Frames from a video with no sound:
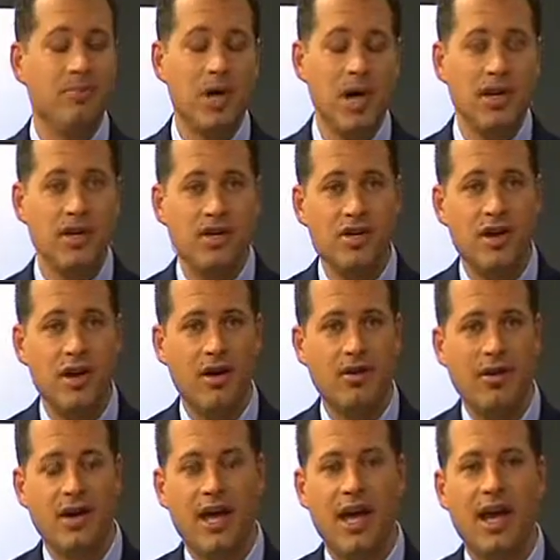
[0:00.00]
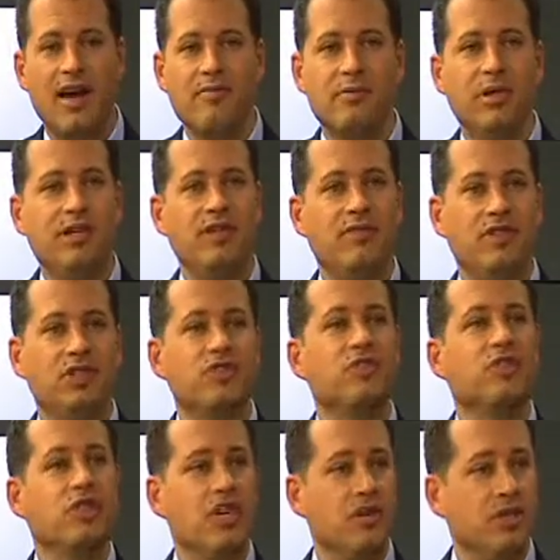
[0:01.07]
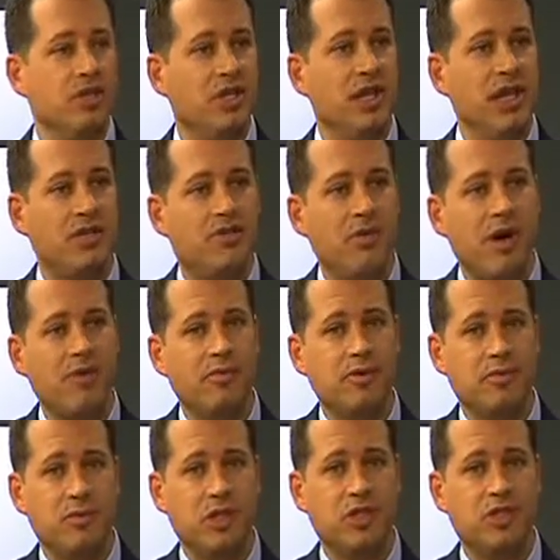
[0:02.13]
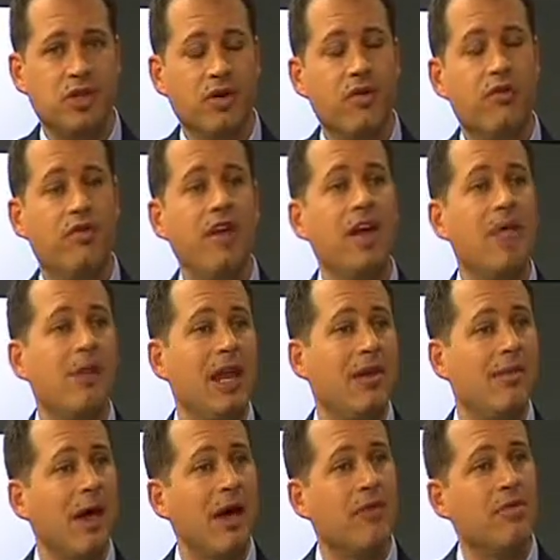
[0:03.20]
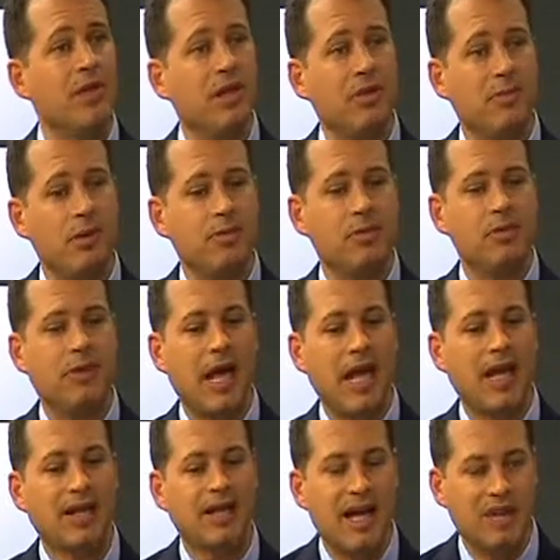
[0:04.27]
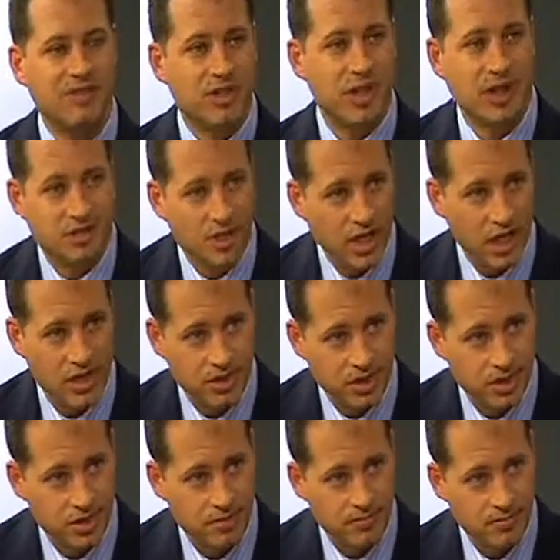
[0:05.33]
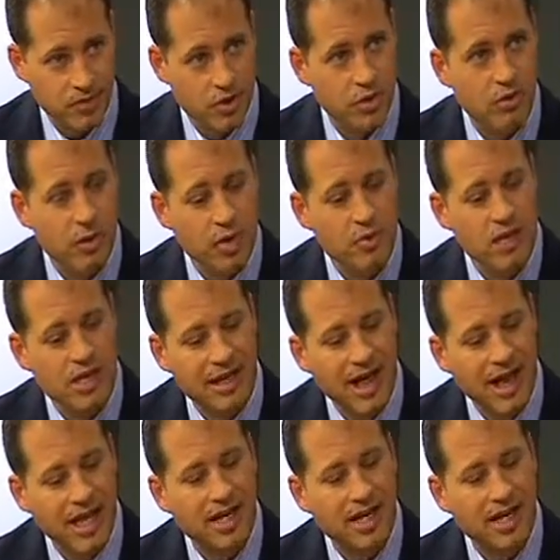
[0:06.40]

but you know, and I believe this for years, and that's why we've been so vehement about really people making lifestyle changes. So when we so die,